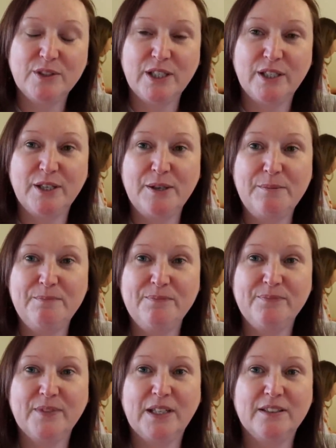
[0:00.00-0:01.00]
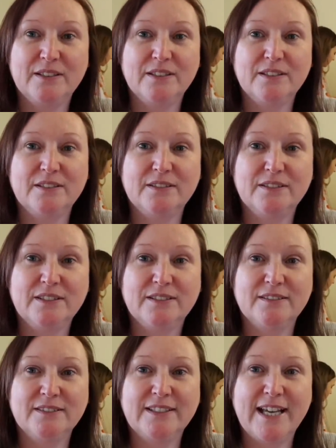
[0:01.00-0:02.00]

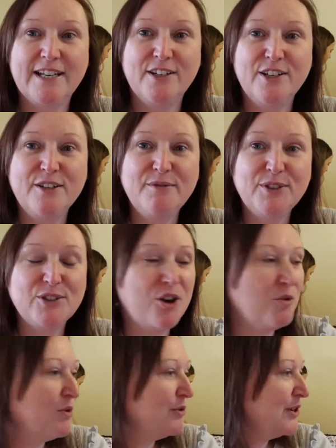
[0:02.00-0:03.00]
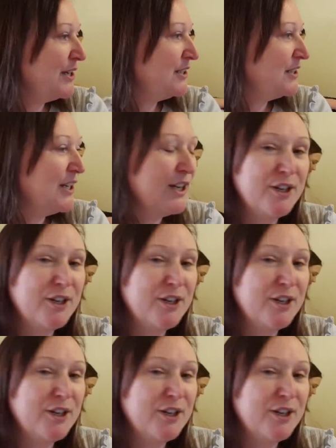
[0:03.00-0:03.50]
get nervous or worried.